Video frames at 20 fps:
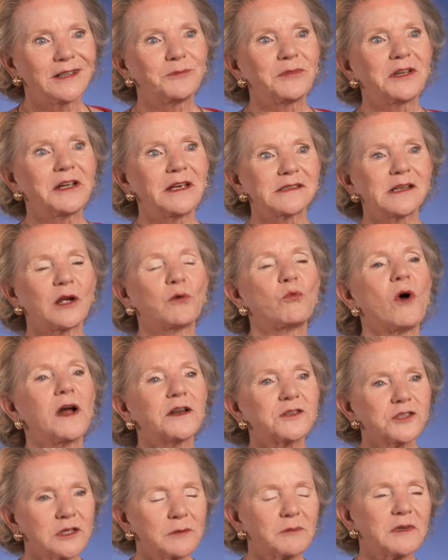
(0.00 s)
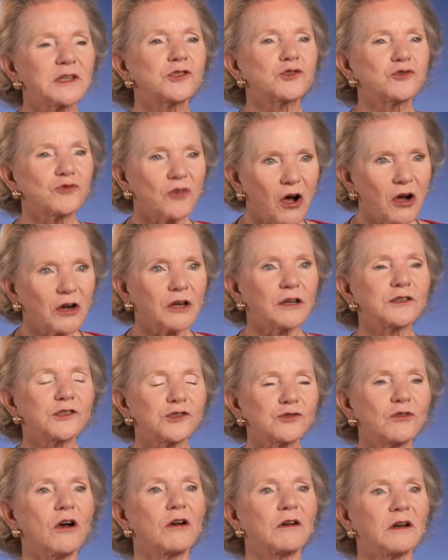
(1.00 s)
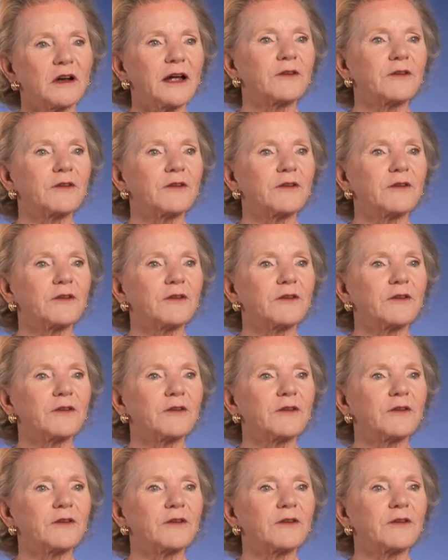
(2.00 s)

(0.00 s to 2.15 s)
Because I watched him get stronger and stronger